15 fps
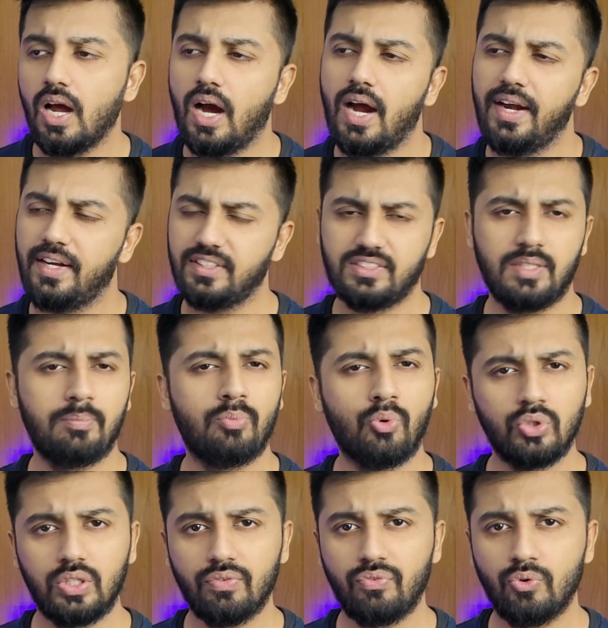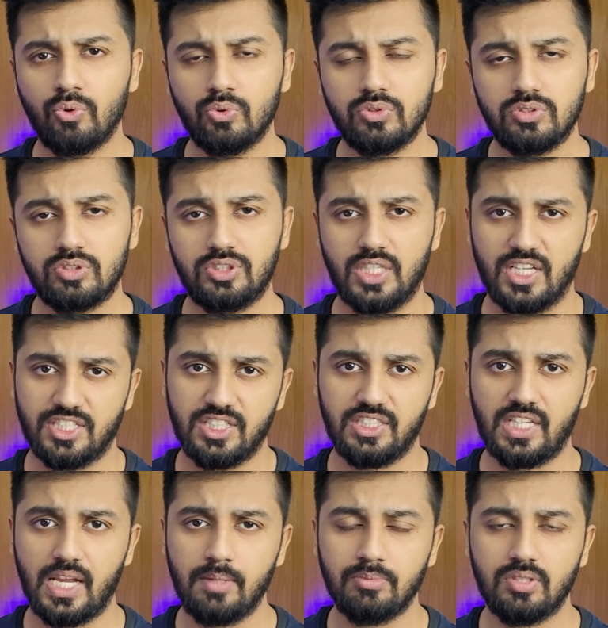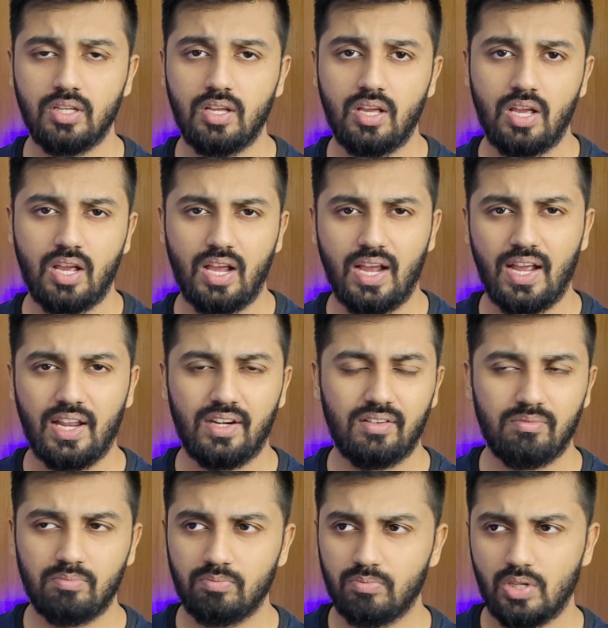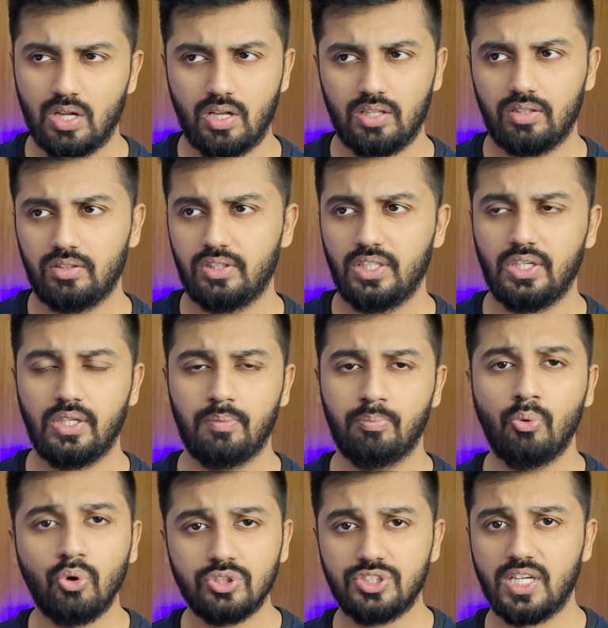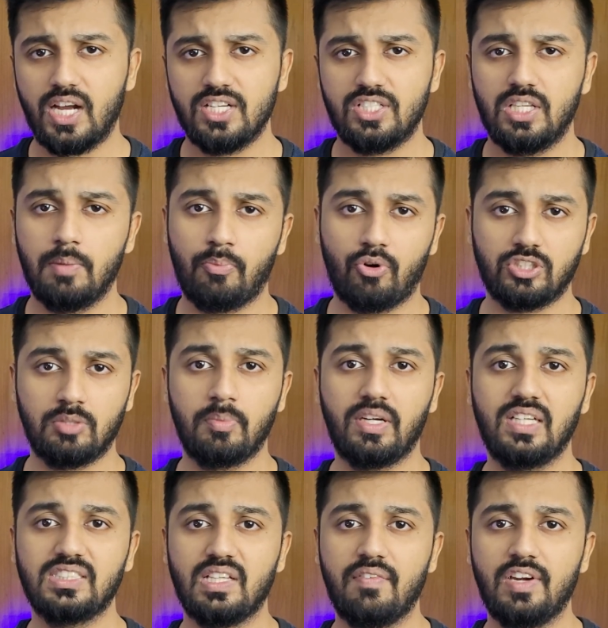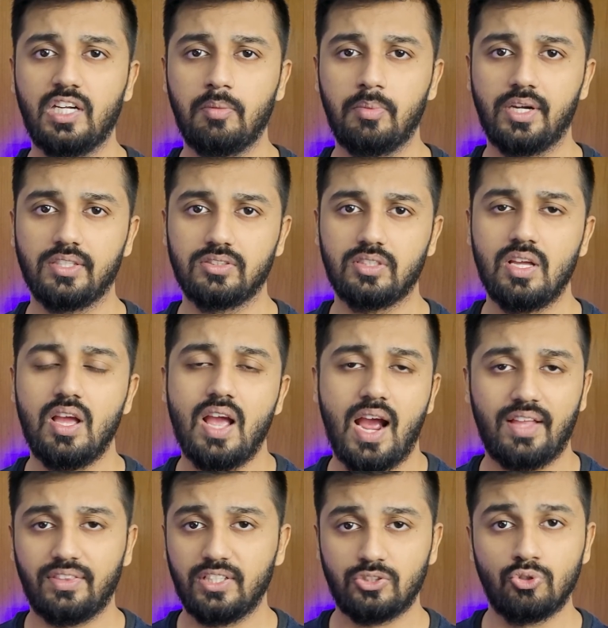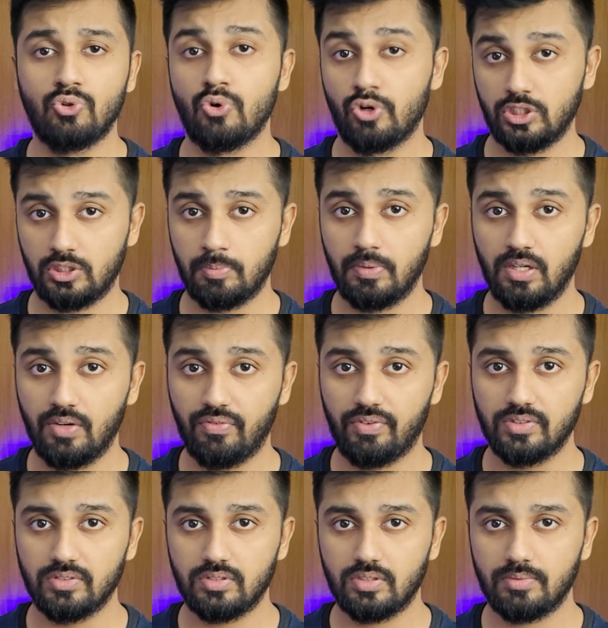I tested both the phones' charging times and they both charge in approximately 70 minutes and there's no noticeable difference.